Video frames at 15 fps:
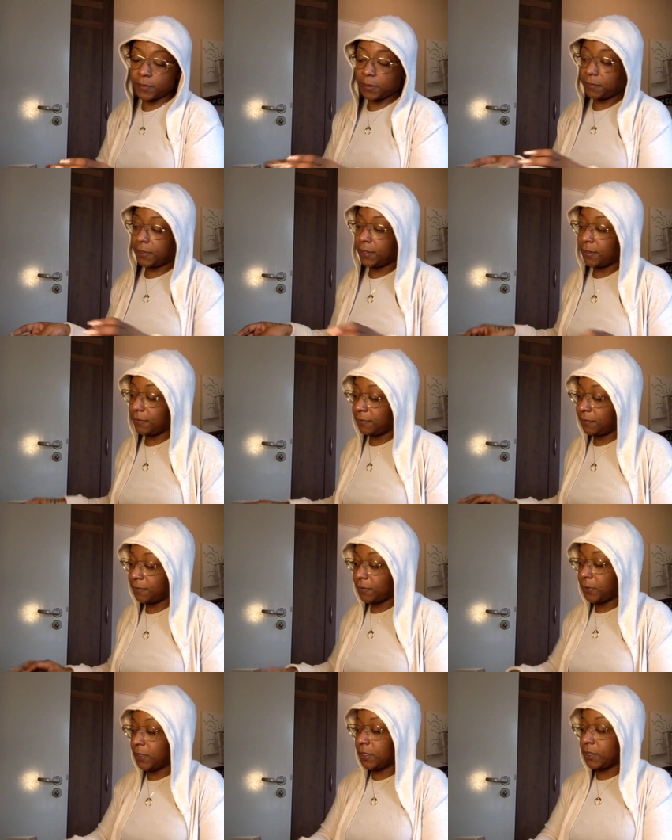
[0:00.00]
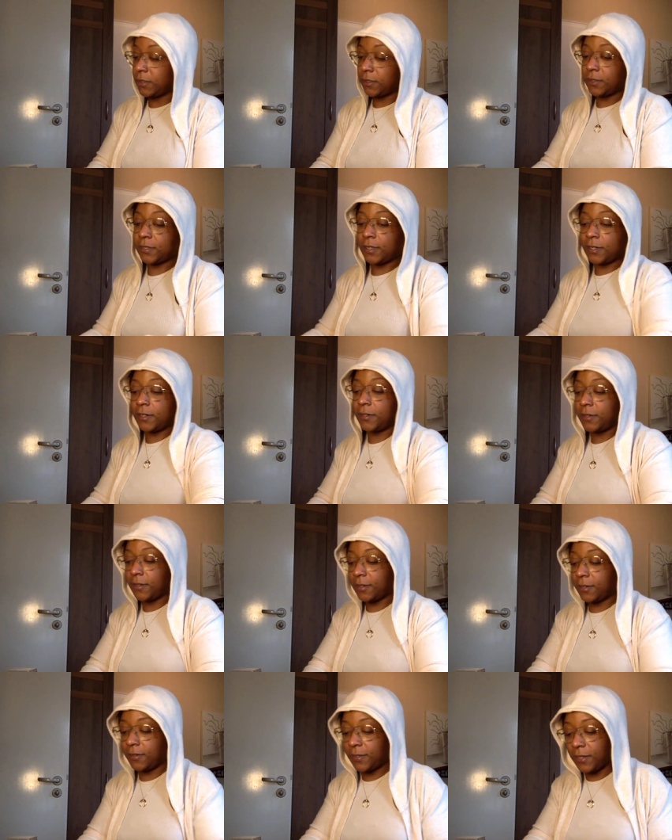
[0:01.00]
I'm done with this. I don't
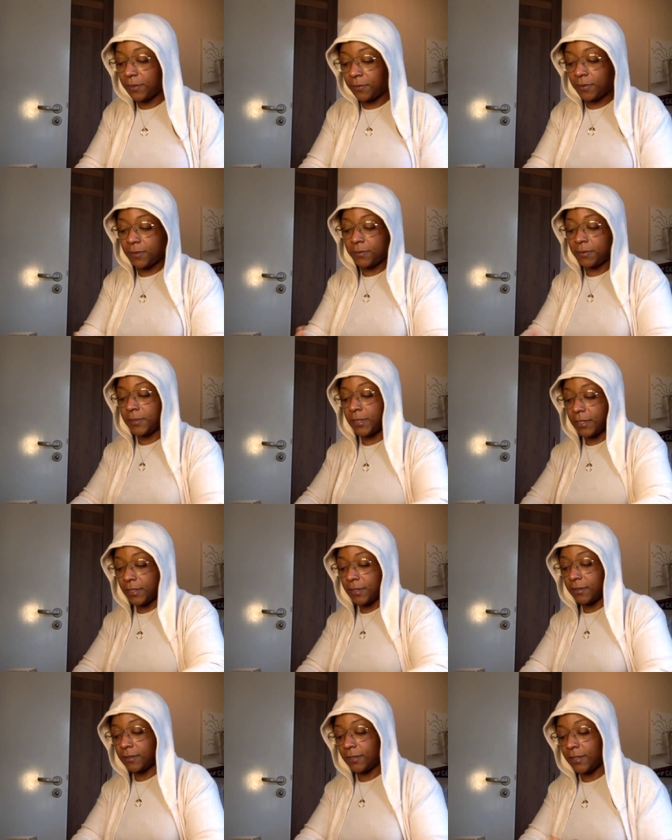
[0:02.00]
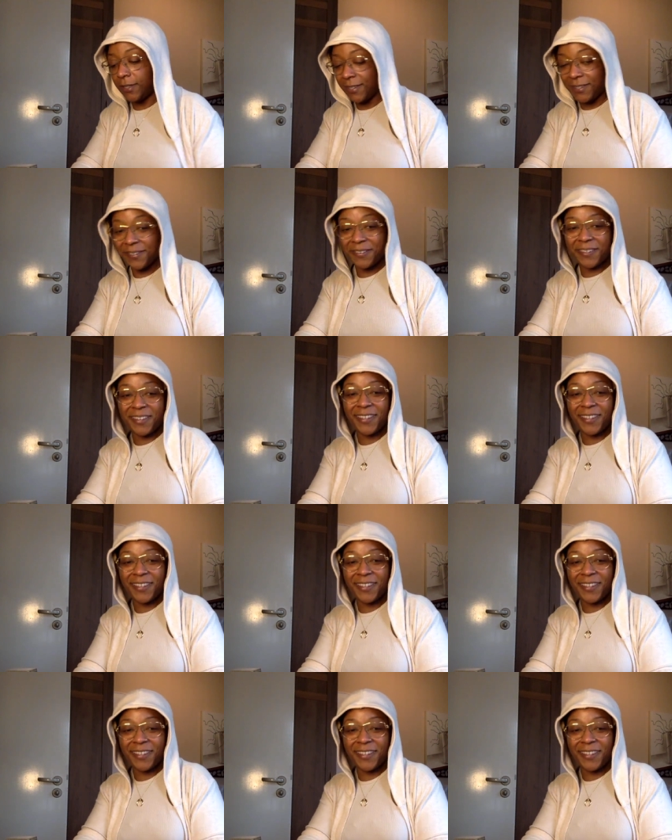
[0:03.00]
I don't like what I'm seeing, Leo.